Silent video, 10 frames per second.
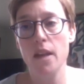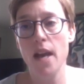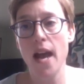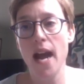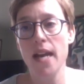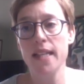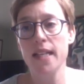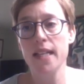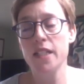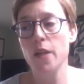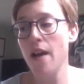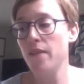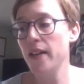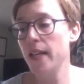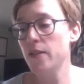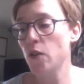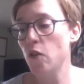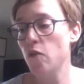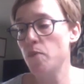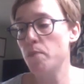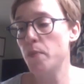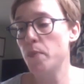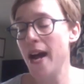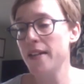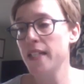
Anything too heavily sort of branded,